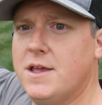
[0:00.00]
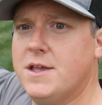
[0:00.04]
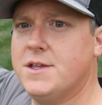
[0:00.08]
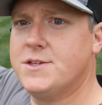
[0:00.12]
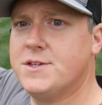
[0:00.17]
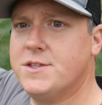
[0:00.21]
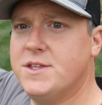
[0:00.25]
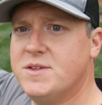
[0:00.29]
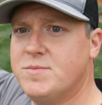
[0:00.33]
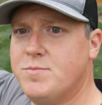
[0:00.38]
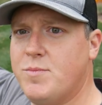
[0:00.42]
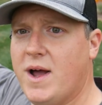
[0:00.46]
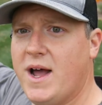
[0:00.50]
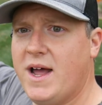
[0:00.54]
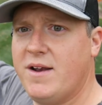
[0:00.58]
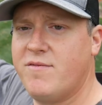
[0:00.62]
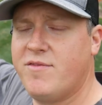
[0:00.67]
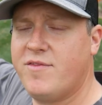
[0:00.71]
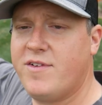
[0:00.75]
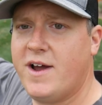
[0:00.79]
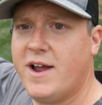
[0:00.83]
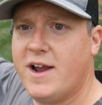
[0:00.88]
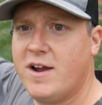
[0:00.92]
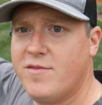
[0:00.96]
So this
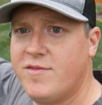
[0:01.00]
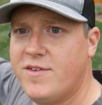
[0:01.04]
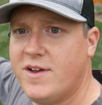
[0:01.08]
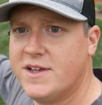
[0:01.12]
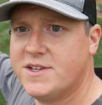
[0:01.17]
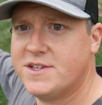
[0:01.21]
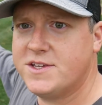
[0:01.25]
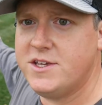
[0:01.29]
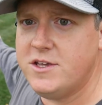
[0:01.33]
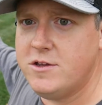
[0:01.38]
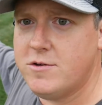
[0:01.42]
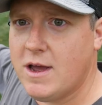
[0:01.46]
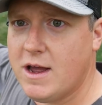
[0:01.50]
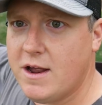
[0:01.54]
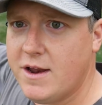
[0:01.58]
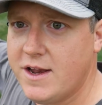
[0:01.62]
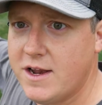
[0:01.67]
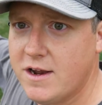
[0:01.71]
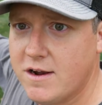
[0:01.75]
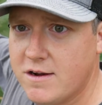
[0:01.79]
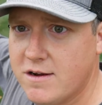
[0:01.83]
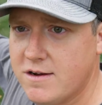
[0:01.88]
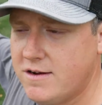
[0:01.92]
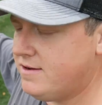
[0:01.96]
bonfire fescue out
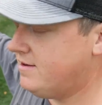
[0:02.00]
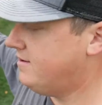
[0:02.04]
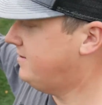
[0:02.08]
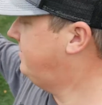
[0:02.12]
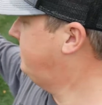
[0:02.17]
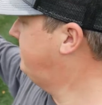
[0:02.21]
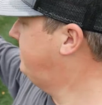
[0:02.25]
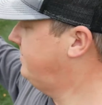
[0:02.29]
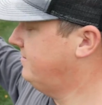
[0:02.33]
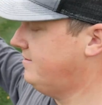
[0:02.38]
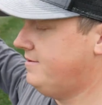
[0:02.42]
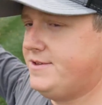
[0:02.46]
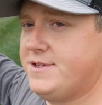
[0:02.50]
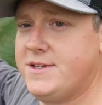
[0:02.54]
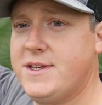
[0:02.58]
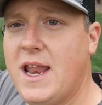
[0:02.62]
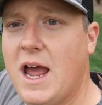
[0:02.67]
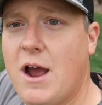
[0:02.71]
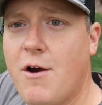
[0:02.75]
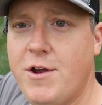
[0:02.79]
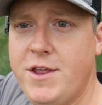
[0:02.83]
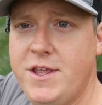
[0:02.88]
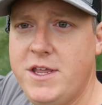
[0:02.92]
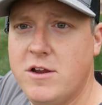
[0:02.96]
here, it's
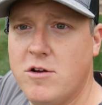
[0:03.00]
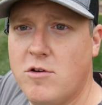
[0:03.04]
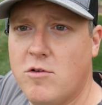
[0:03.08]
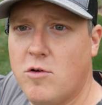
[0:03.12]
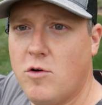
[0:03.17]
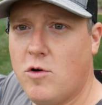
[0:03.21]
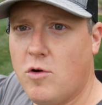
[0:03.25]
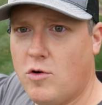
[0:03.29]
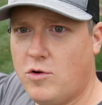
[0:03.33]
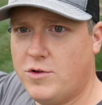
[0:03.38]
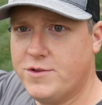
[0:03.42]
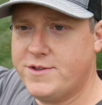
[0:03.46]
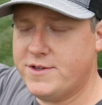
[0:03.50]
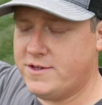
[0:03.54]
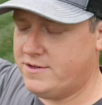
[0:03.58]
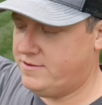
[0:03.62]
now a year old.